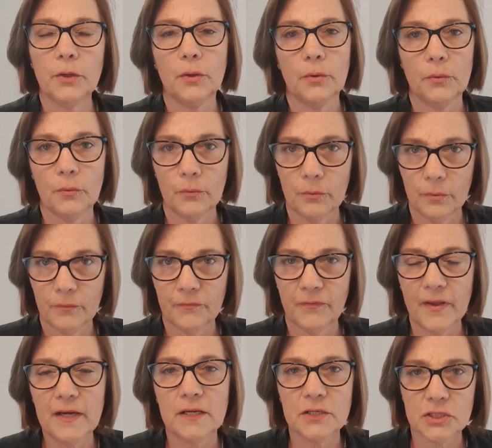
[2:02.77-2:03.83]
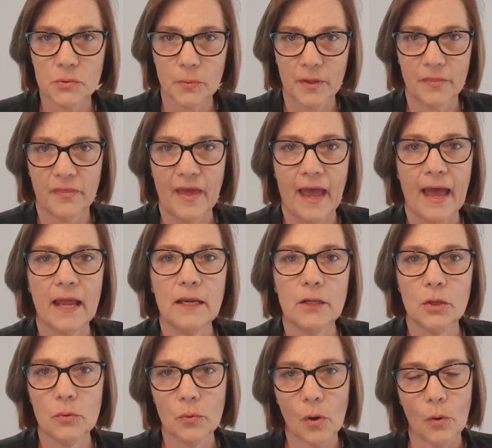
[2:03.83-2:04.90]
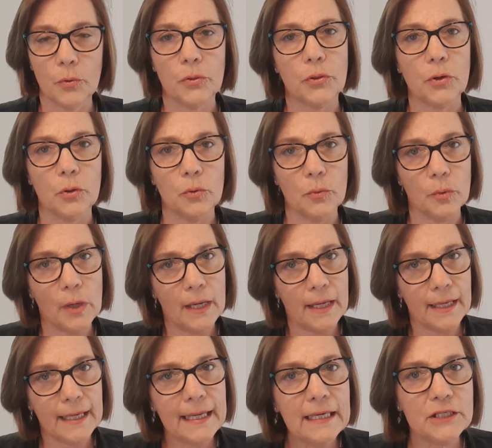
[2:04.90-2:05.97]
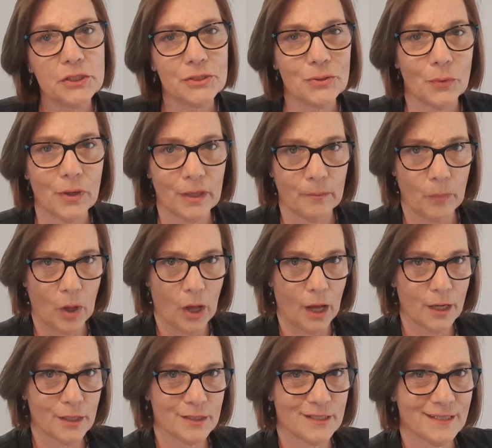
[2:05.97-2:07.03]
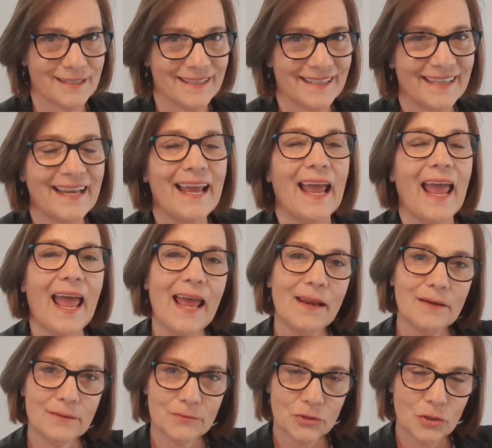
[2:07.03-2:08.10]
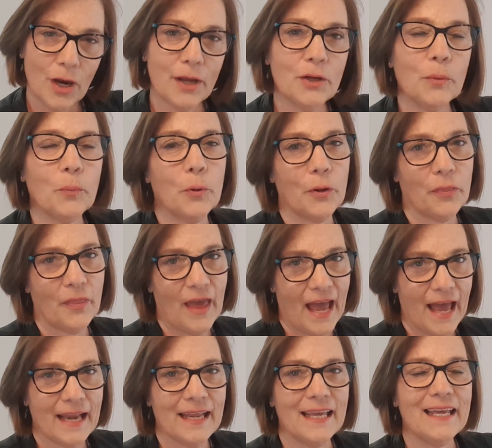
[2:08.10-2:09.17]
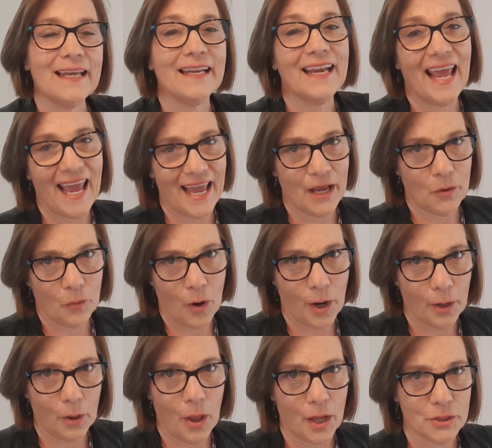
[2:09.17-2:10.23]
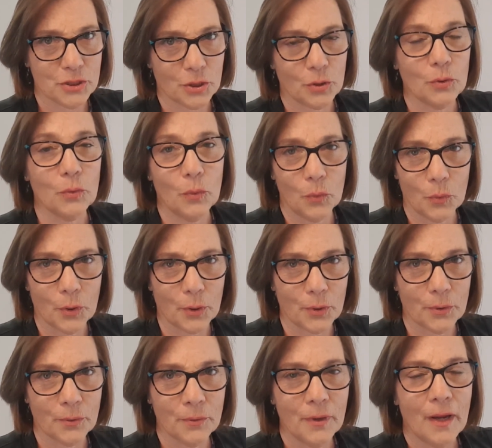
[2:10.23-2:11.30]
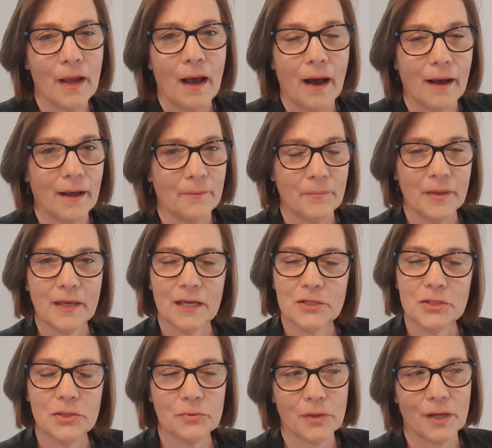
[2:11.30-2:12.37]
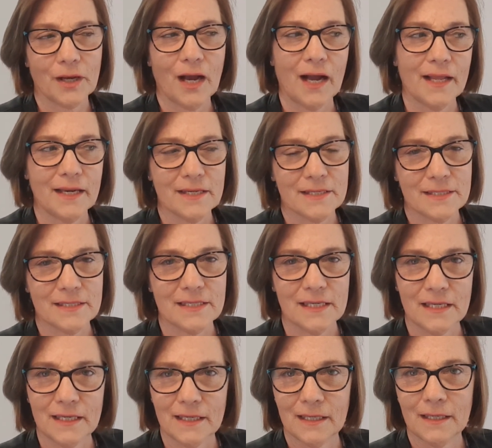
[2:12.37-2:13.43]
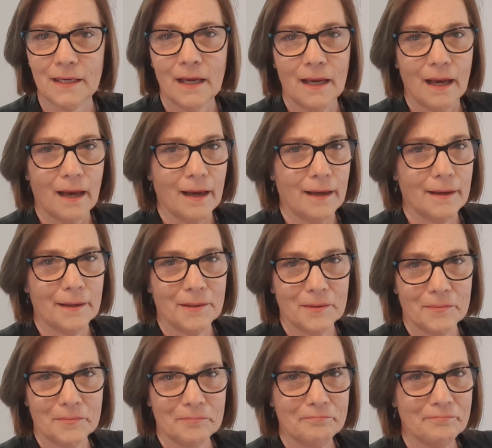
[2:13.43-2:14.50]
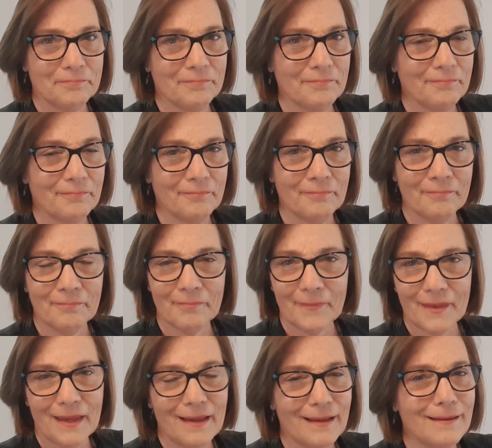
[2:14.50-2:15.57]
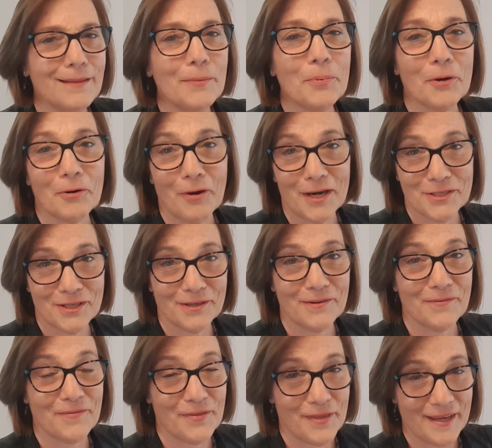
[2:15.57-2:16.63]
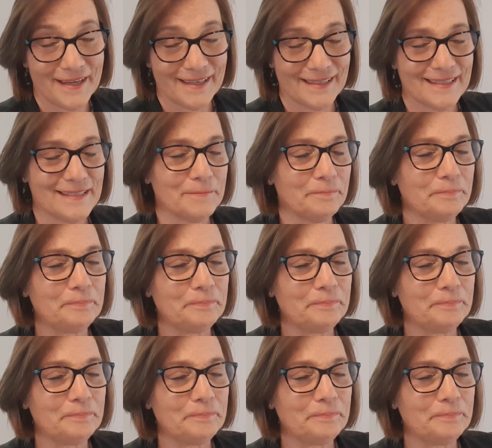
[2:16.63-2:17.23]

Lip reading: you finish with that, you go through each sorting box and try to put that in a chronological order because you can kind of see the progression of things.